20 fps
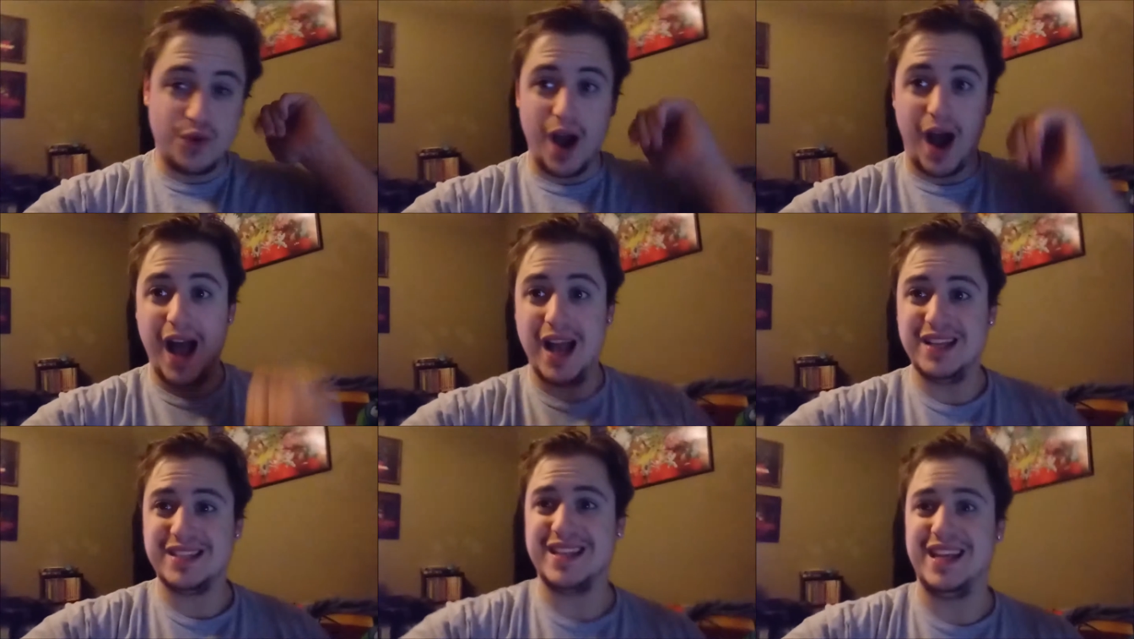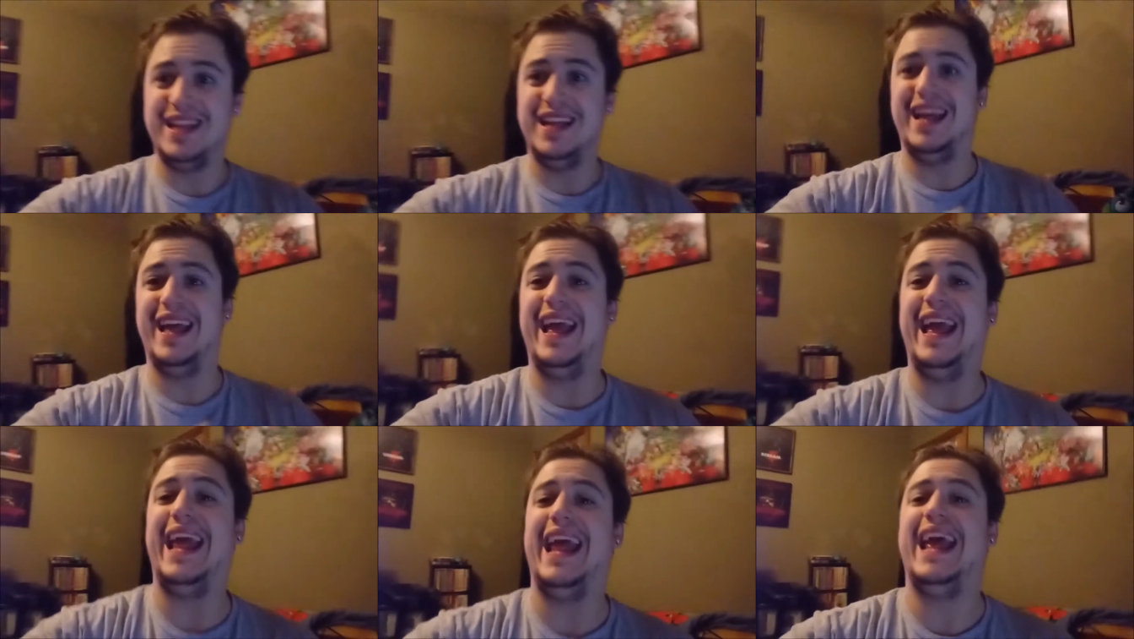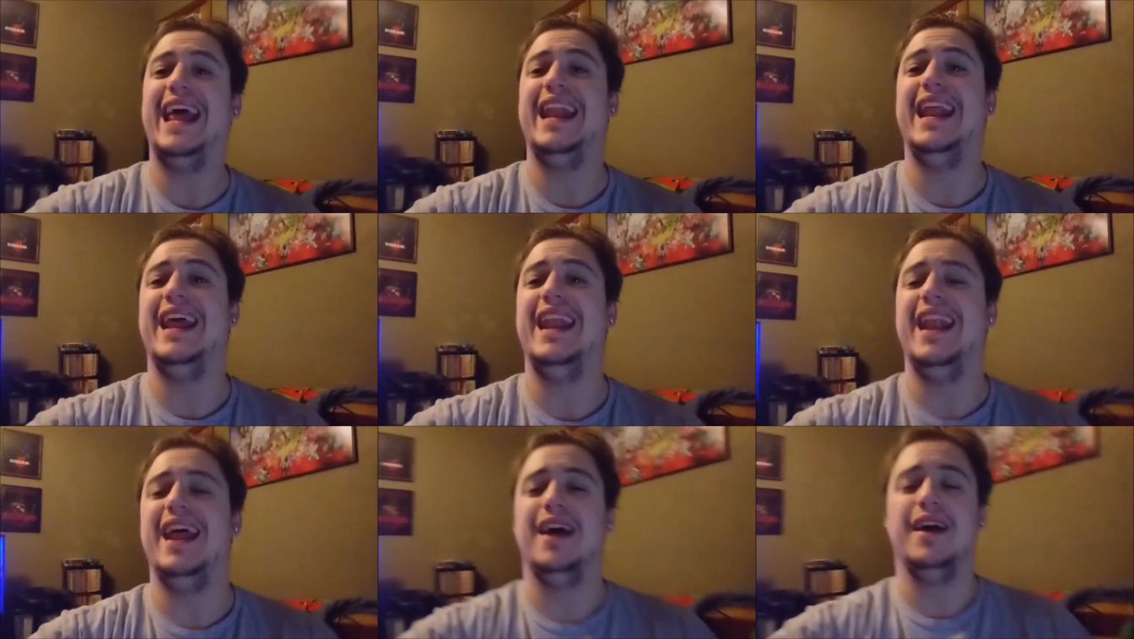guys in
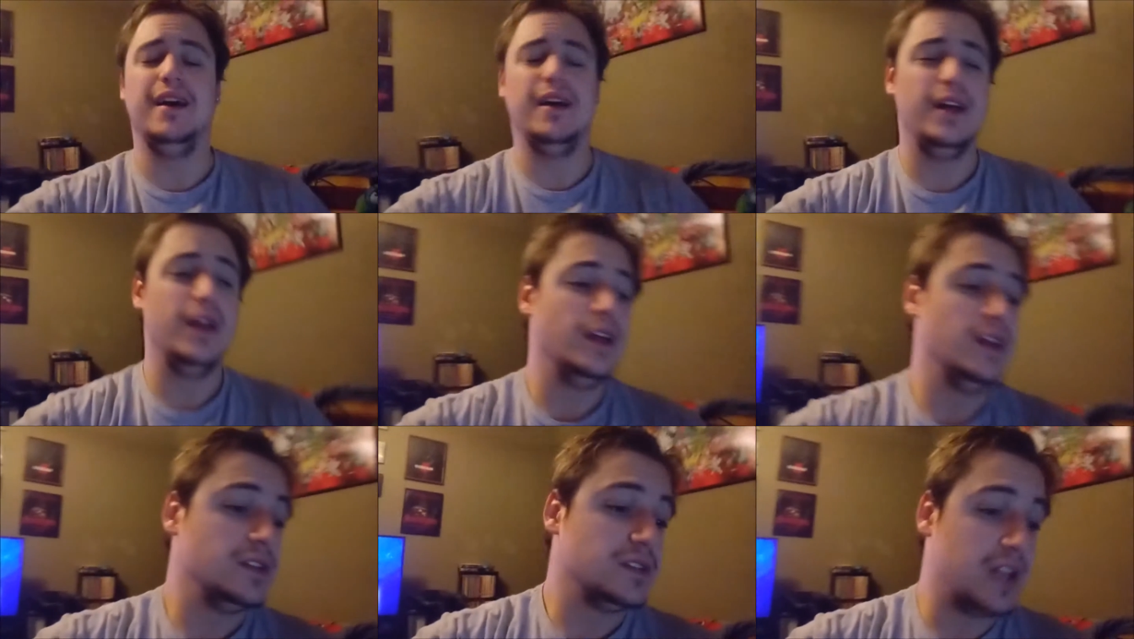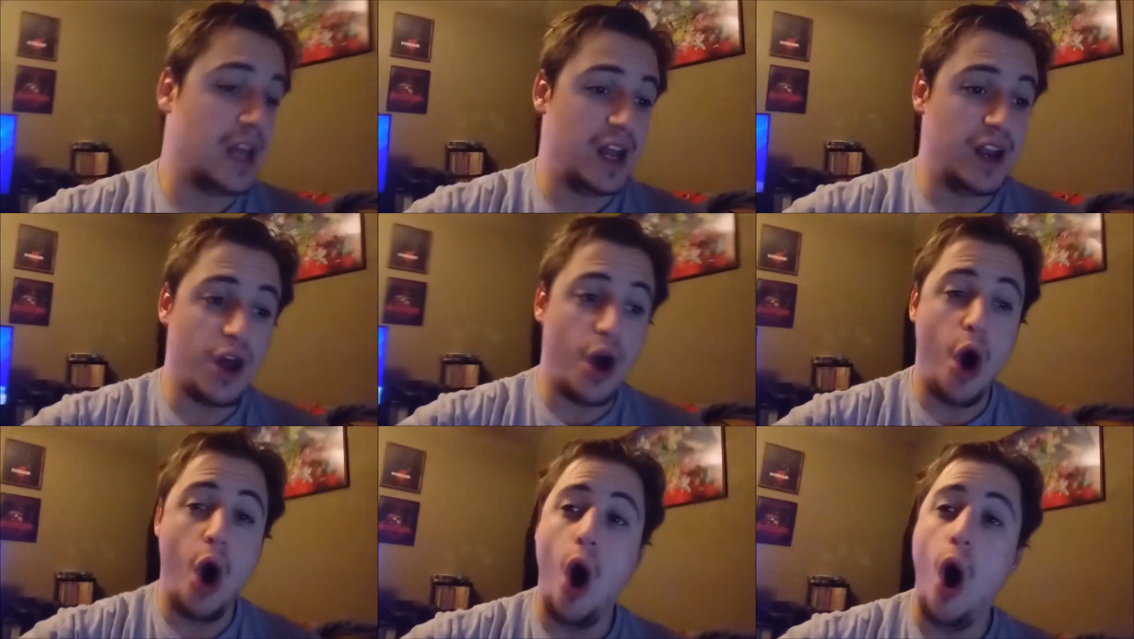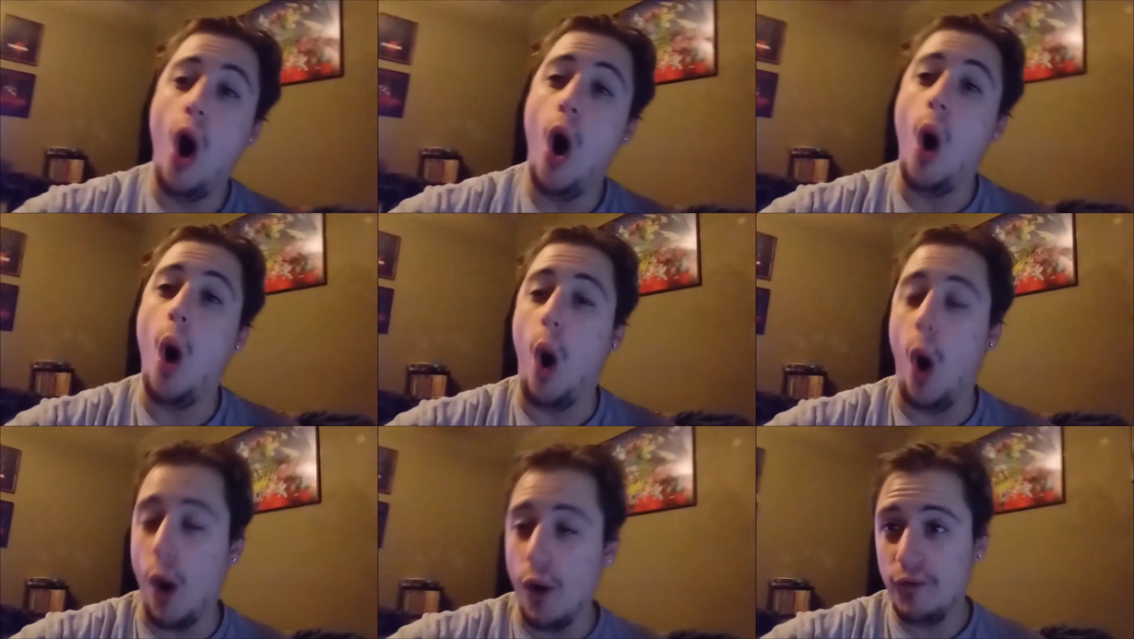an then
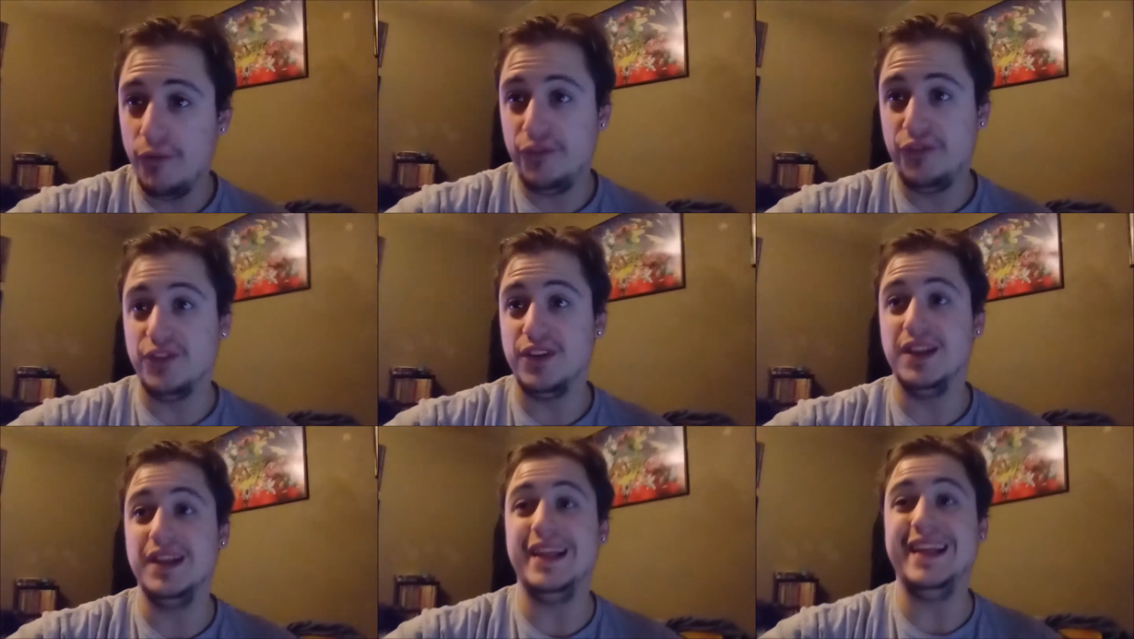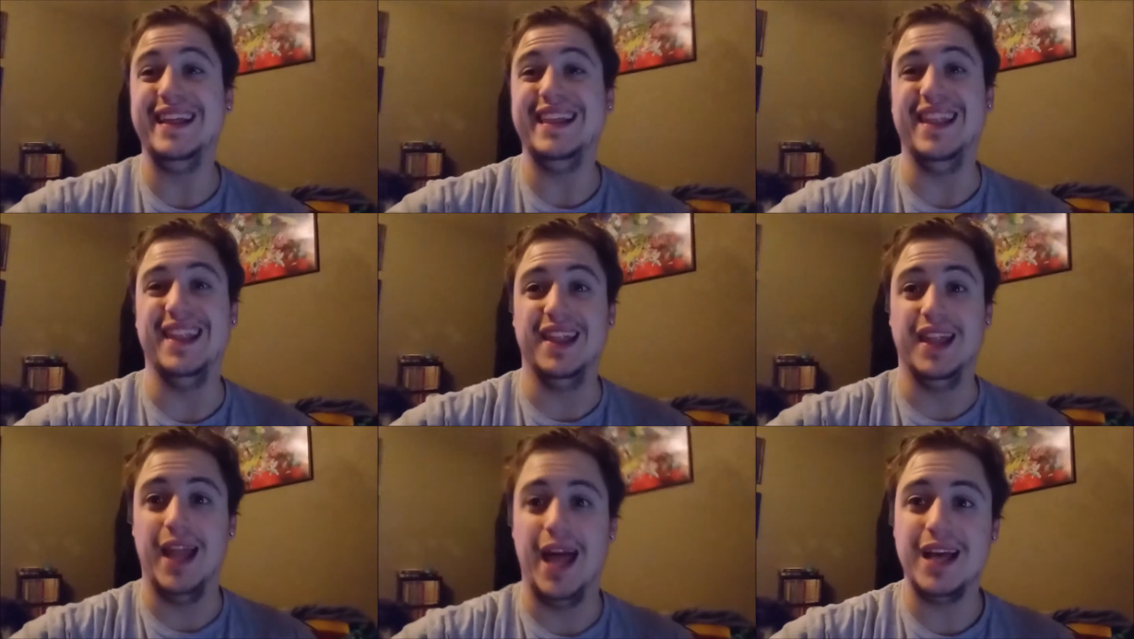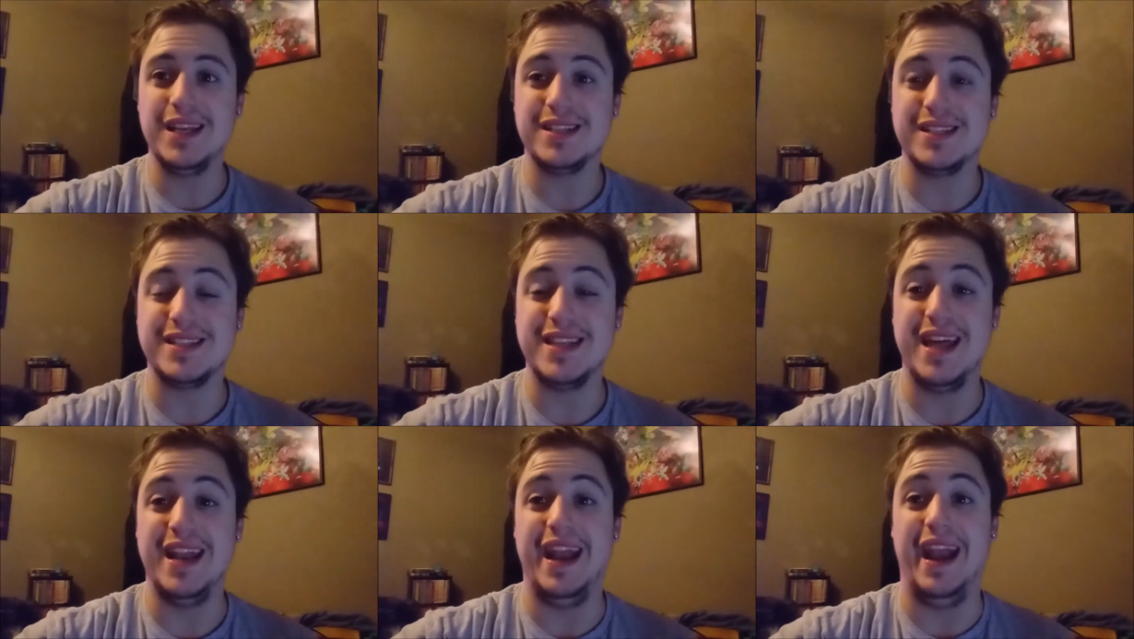hopefully less
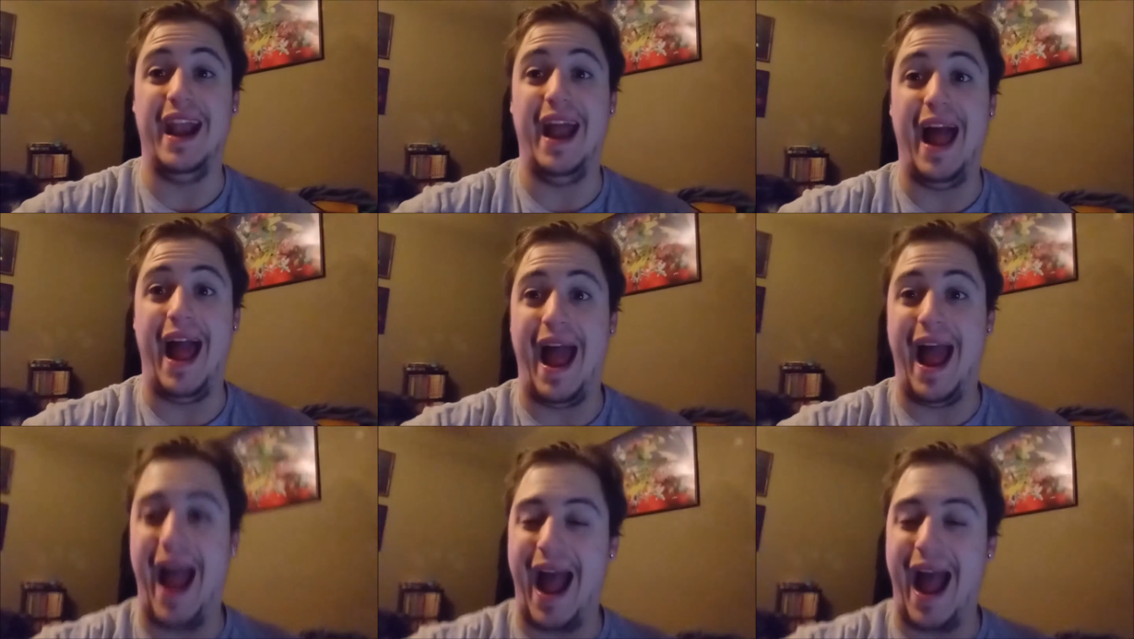than an